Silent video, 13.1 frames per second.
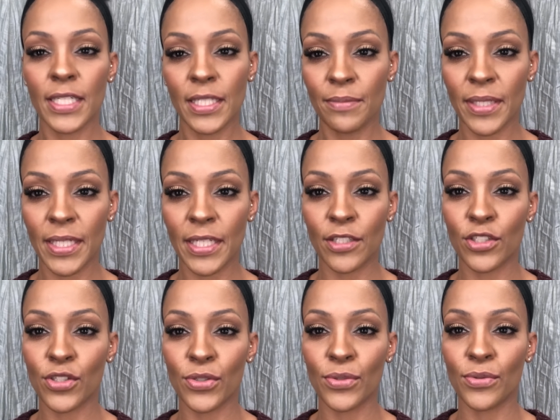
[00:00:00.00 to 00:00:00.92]
anybody
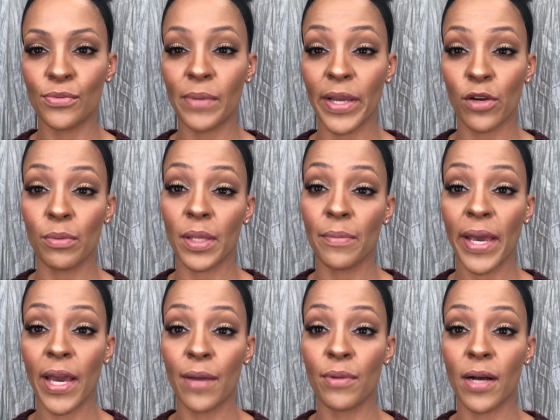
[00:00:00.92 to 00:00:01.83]
to microblade
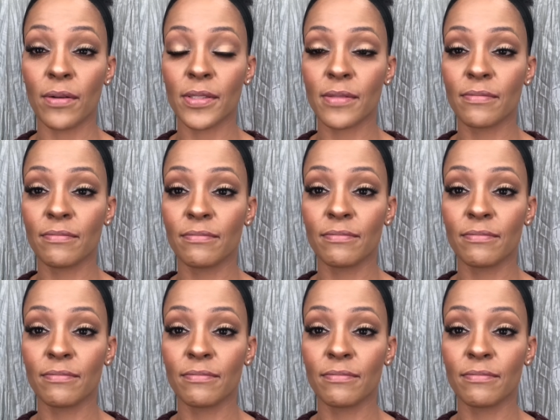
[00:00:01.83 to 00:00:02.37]
my eyebrows.